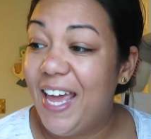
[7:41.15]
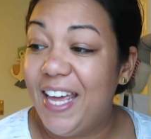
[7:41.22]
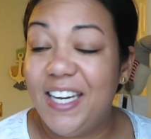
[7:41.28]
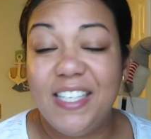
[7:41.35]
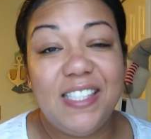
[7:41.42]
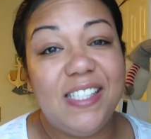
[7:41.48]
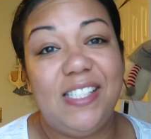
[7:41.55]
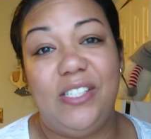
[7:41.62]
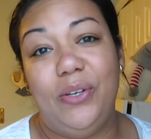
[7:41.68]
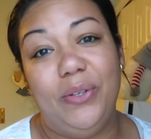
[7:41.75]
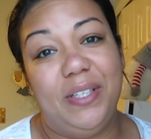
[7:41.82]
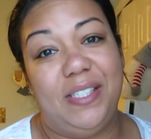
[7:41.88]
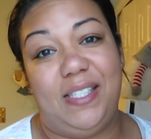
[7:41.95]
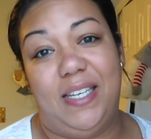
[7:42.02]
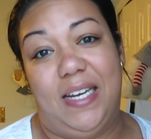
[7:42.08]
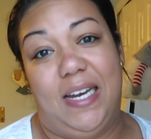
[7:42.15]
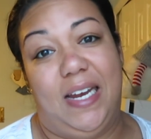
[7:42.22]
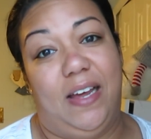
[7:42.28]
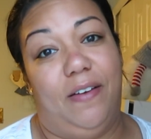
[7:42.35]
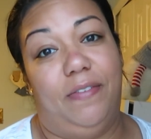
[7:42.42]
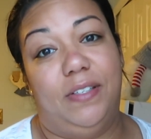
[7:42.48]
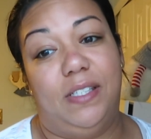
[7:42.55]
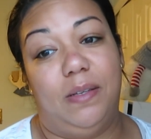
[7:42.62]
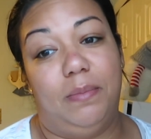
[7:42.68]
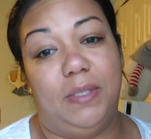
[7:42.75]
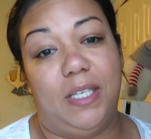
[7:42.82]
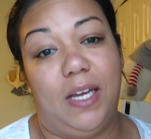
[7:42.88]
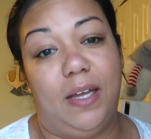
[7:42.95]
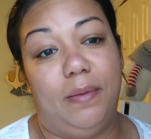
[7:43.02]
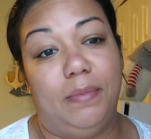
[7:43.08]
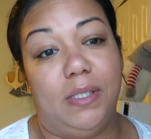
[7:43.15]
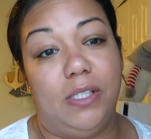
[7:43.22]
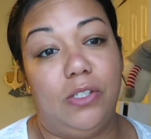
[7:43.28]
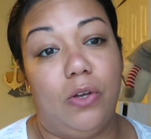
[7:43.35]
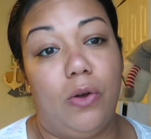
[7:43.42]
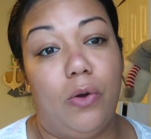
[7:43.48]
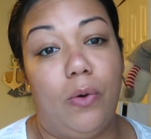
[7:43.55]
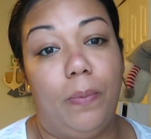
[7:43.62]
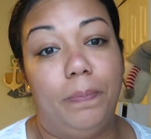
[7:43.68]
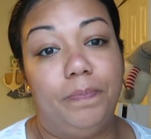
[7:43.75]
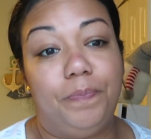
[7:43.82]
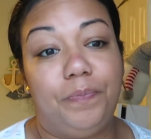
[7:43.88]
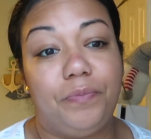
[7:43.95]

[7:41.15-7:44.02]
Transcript: and it still isn't enough sometimes. So